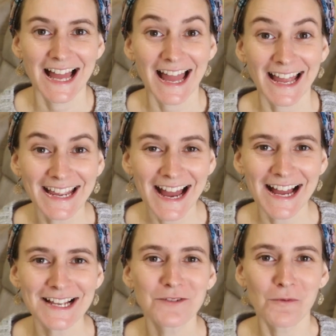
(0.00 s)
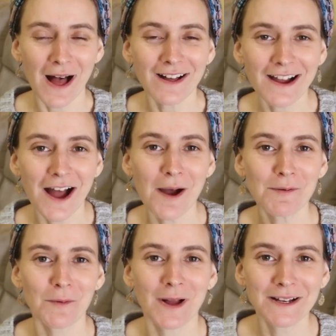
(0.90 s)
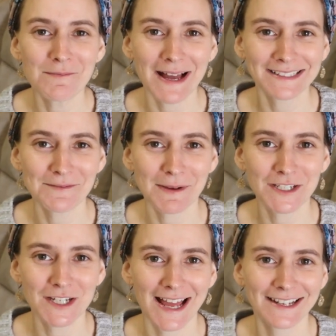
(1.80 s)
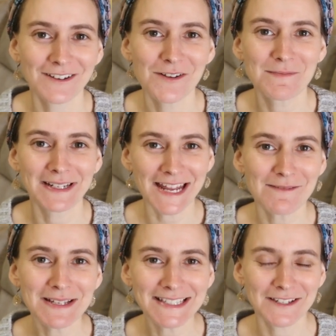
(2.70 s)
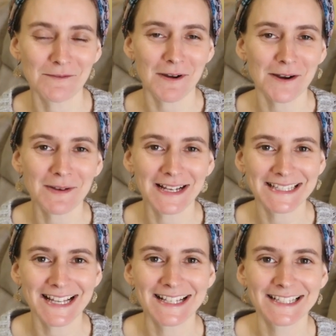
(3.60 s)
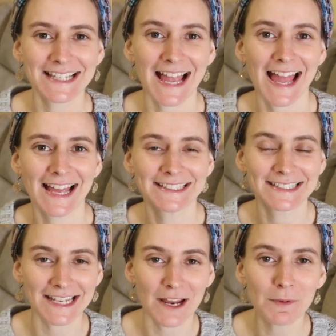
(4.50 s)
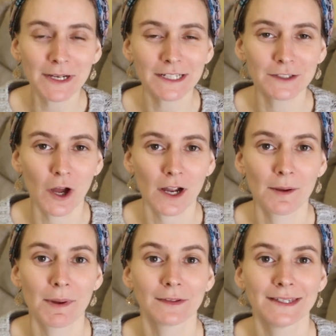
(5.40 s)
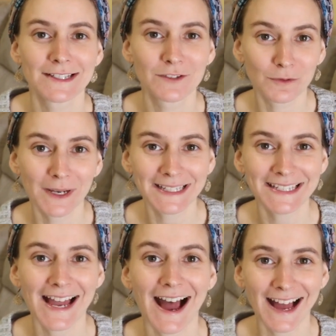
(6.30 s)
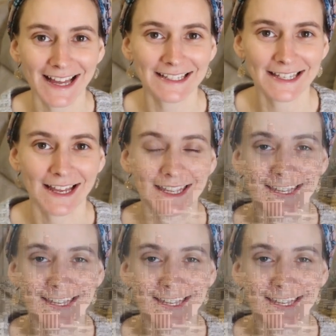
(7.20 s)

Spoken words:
Hey guys, welcome or welcome back to my channel. My name is Tamar Mizels, and today we're going to talk about the Israeli high-tech